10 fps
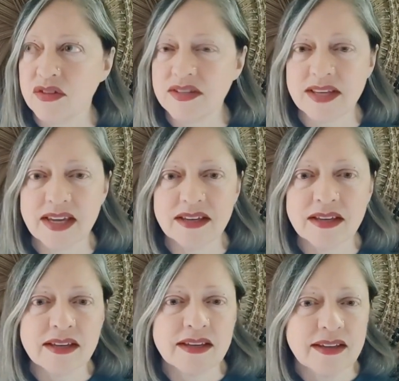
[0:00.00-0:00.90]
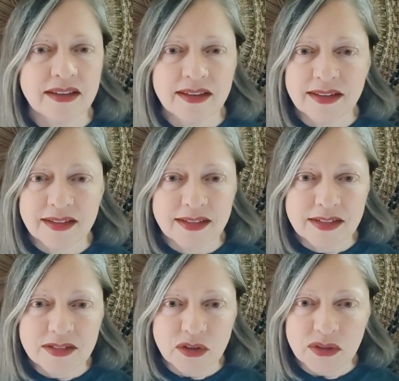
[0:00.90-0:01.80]
She's like,
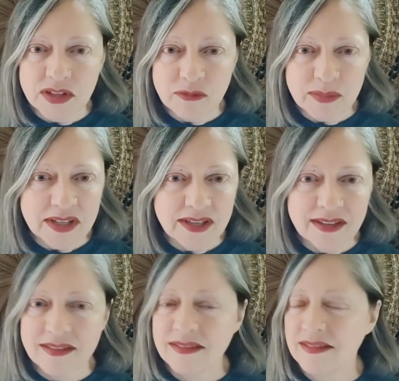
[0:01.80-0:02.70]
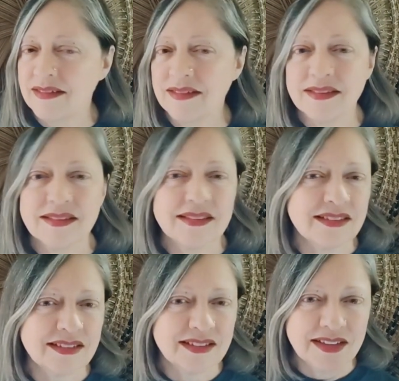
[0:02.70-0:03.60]
don't give me
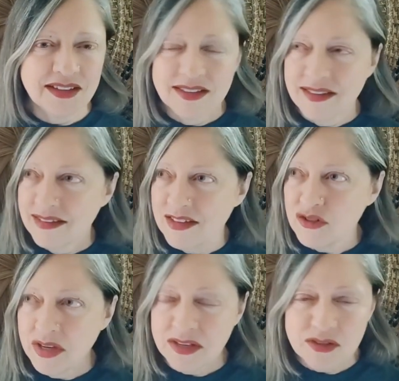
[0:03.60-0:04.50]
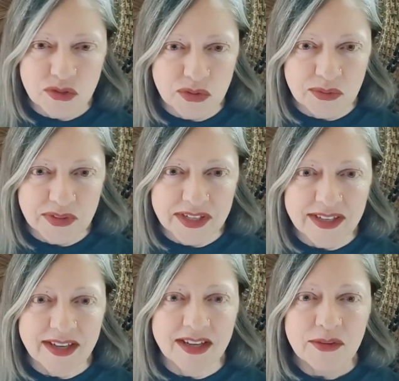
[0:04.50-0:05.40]
the junk
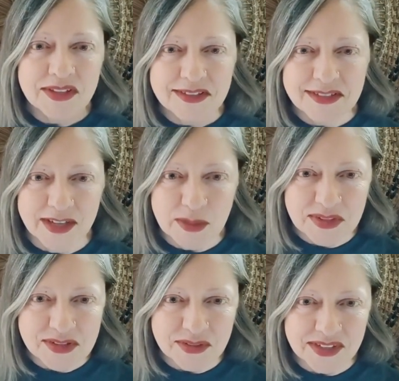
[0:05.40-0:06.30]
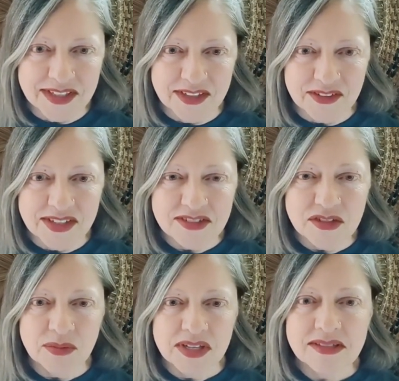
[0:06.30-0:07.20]
jewelry. I want the diamonds right now, right?
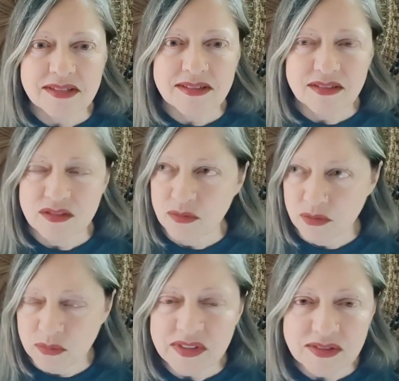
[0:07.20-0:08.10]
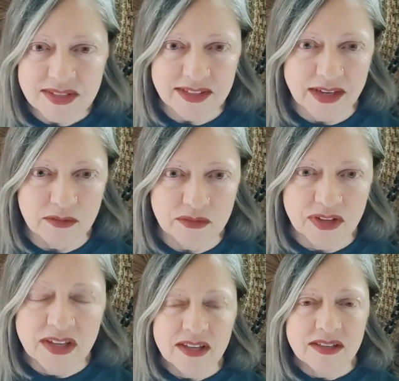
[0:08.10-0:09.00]
She wants the real stuff.
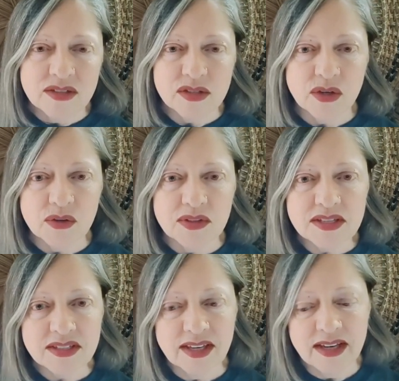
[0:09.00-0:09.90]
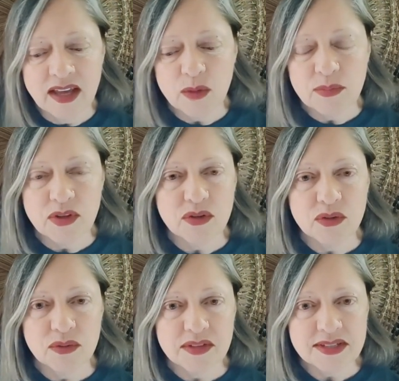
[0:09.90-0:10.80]
So this can help
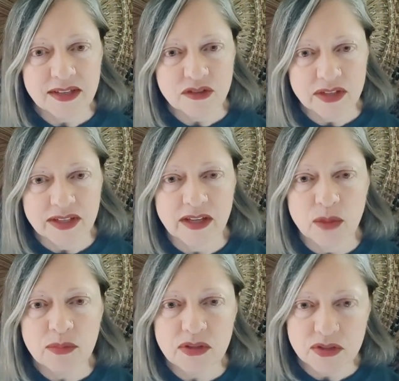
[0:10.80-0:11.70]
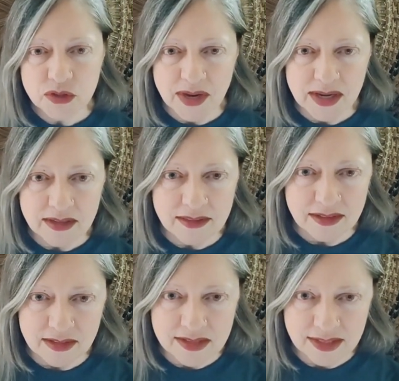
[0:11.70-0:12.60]
you, this energy can help you attract
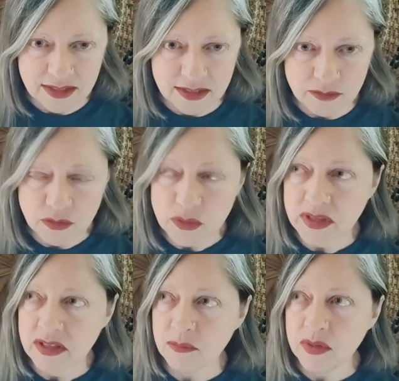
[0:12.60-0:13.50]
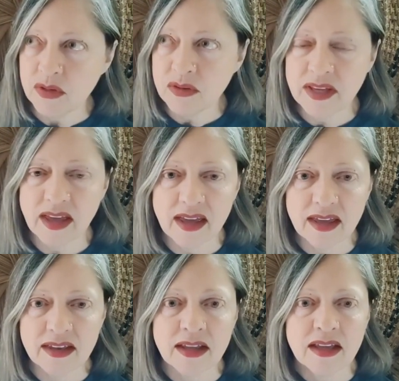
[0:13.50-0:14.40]
things in. If you can
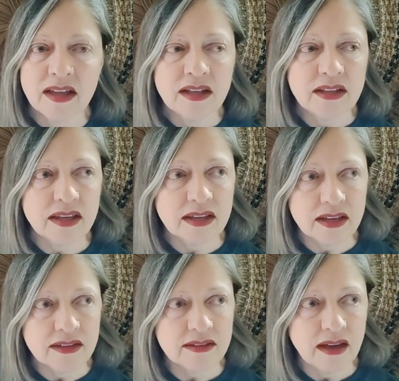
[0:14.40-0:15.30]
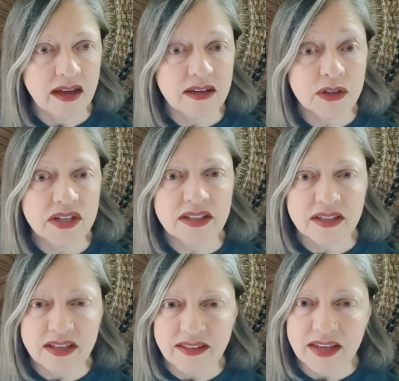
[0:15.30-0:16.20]
communicate like
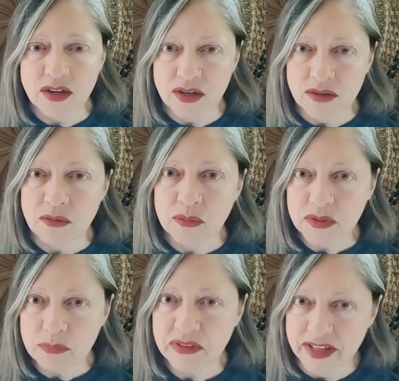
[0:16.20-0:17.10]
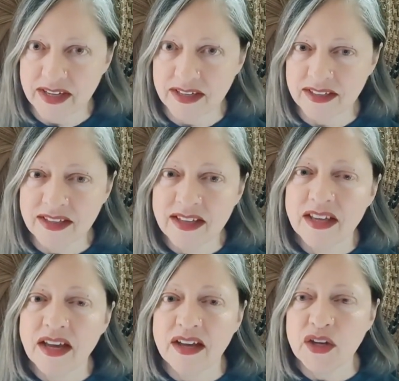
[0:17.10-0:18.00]
concretely, like a real plan,
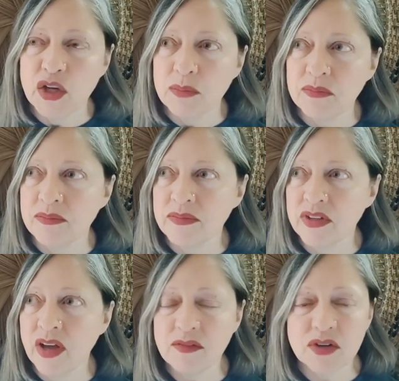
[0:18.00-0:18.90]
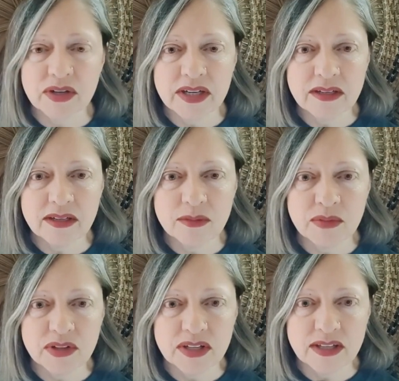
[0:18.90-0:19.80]
you have a great
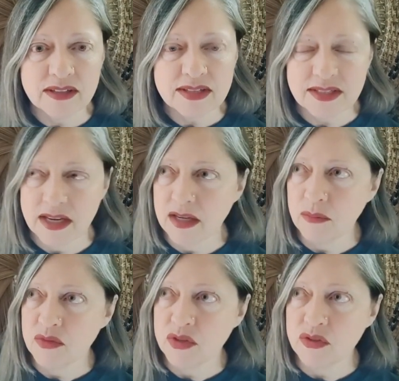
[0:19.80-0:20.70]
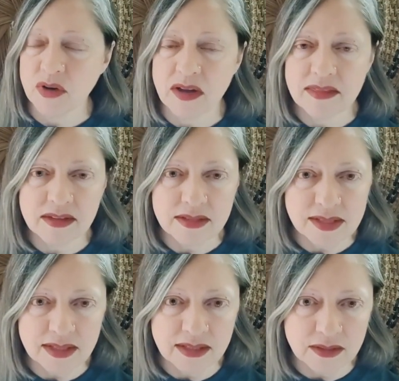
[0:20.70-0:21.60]
ability at this time to draw things
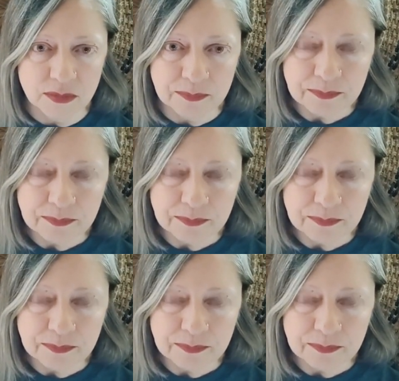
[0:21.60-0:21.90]
in.